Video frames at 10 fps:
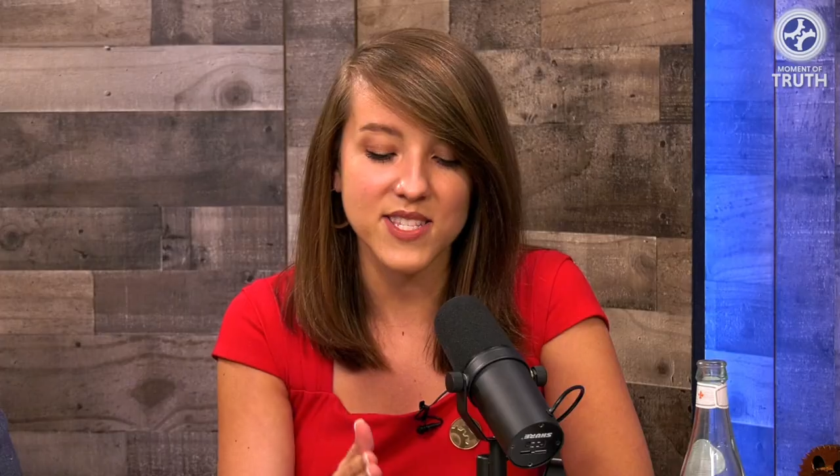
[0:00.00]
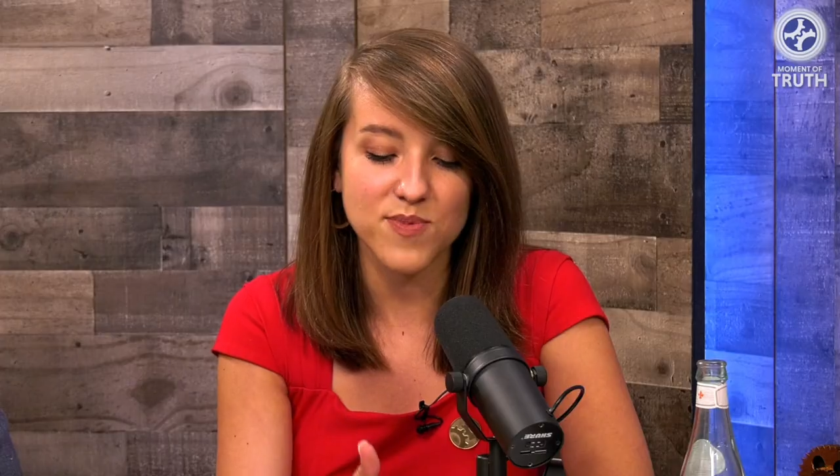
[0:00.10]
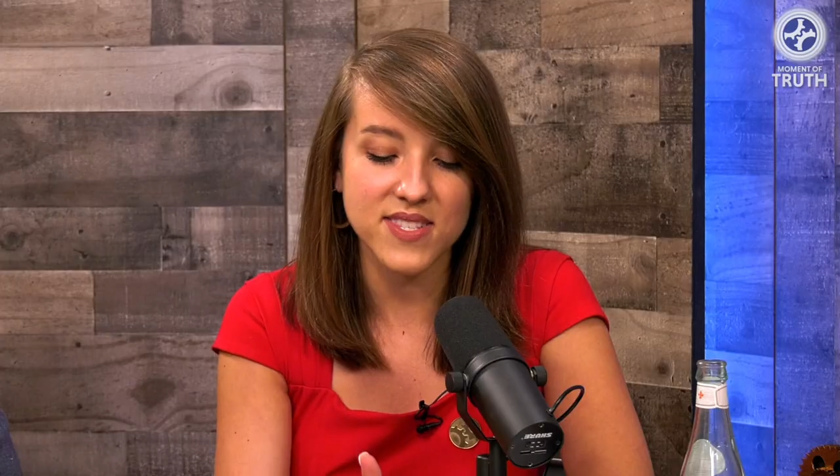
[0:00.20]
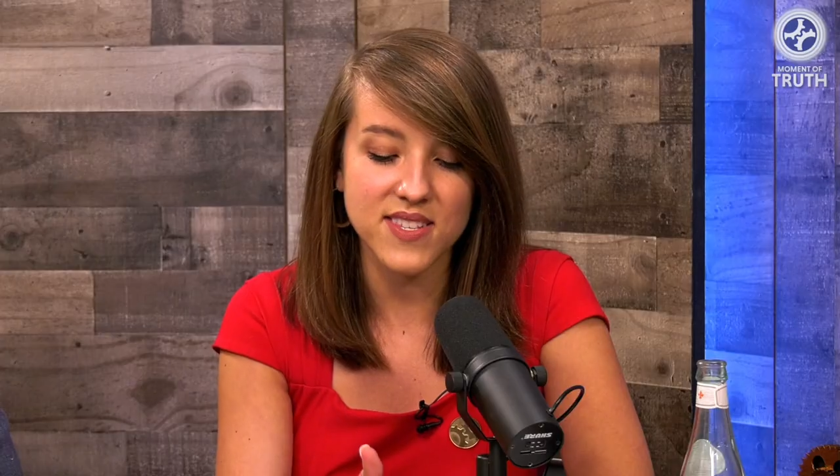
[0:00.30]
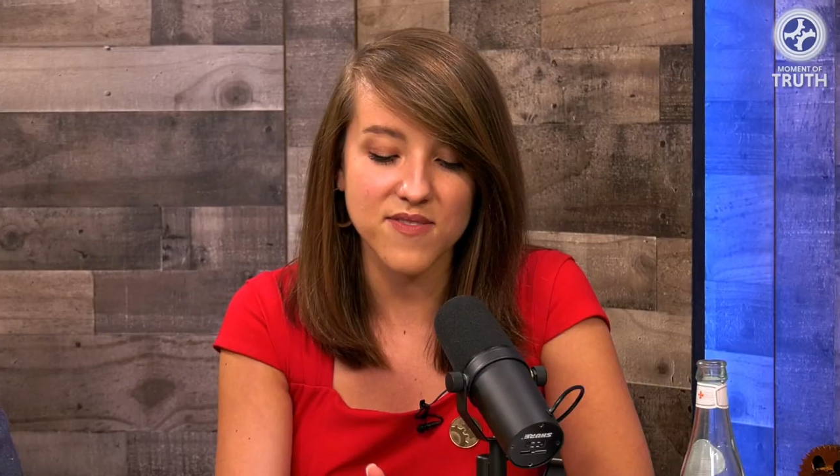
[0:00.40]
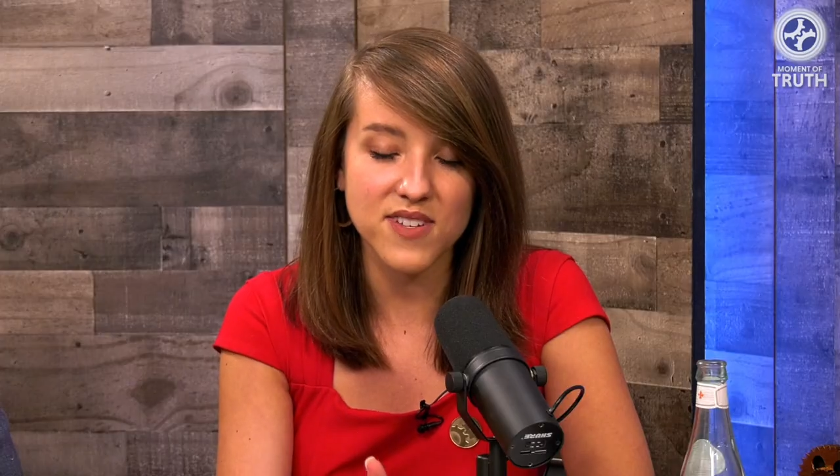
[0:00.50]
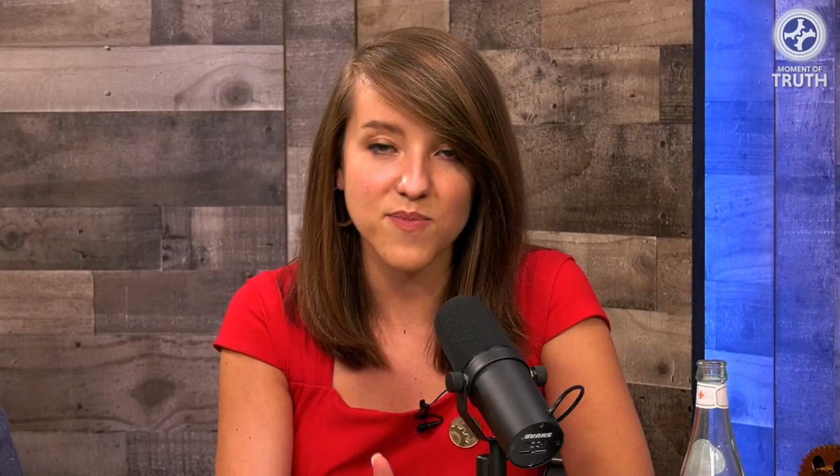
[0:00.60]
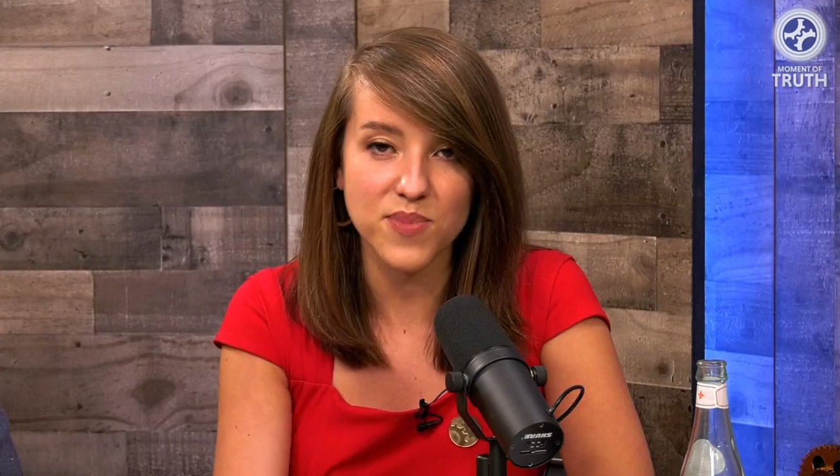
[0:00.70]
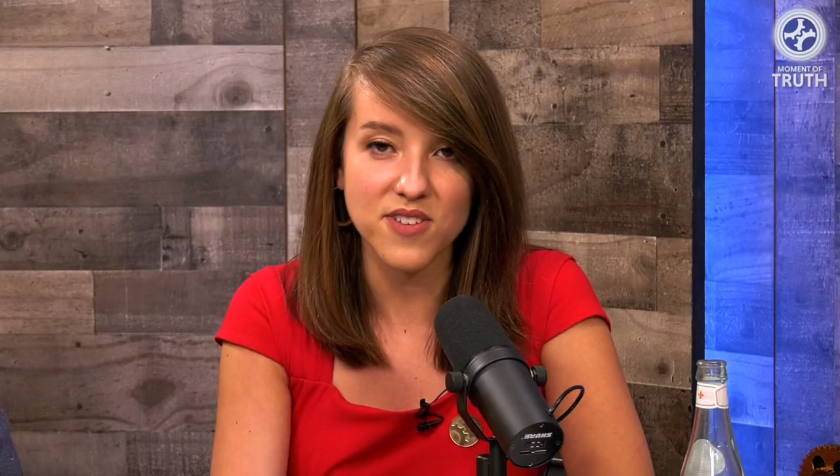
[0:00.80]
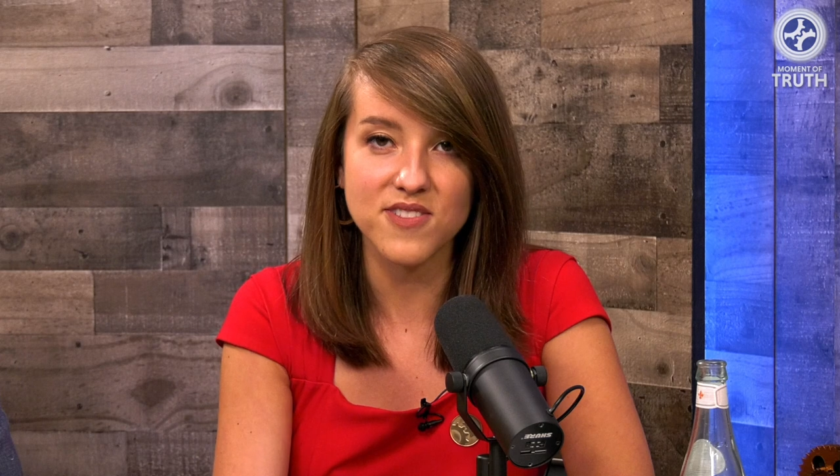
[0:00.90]

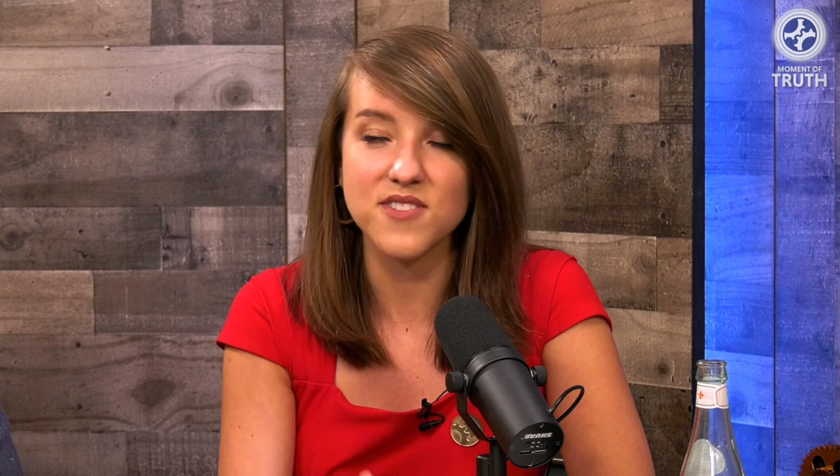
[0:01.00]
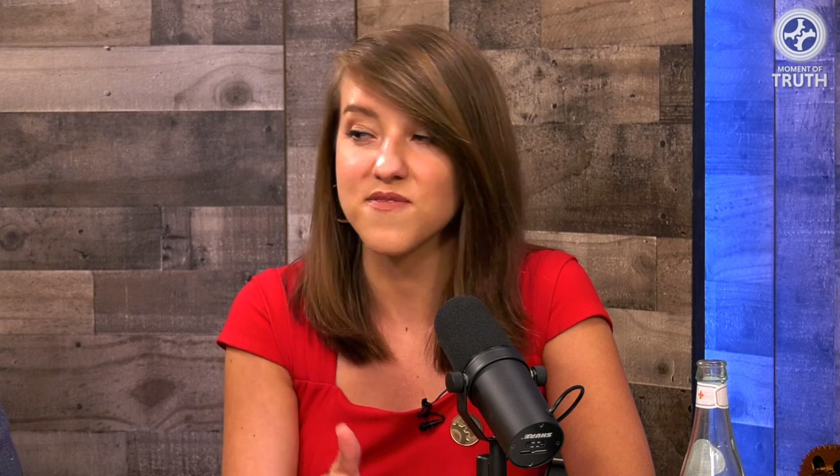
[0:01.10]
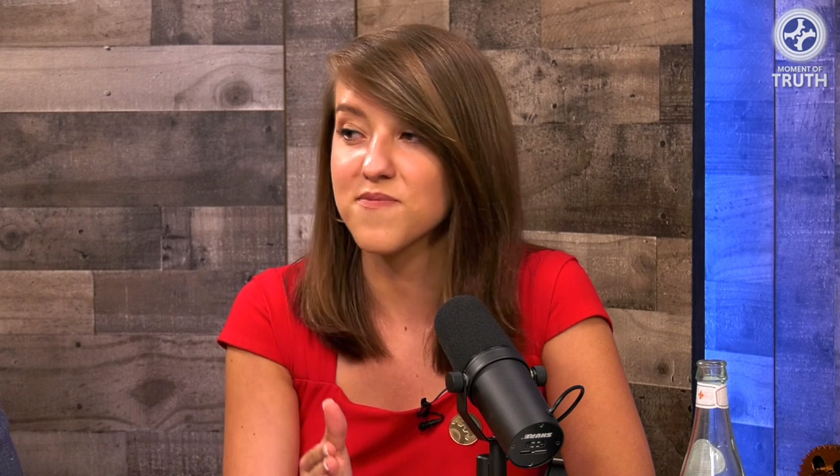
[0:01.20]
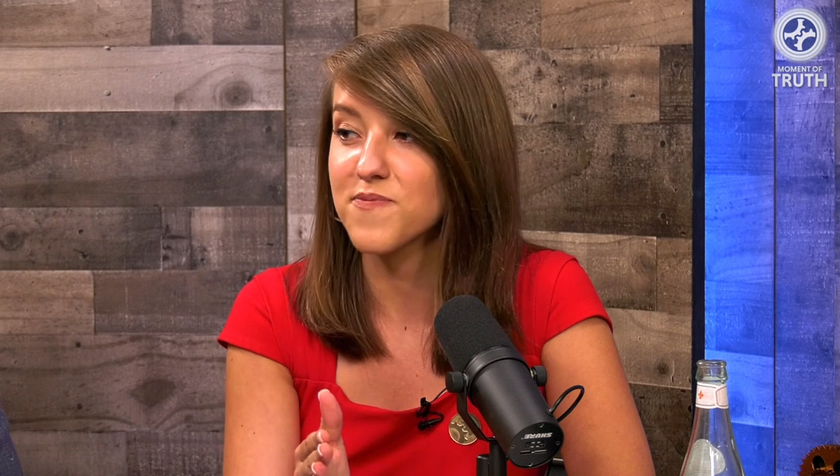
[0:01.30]
specific bill to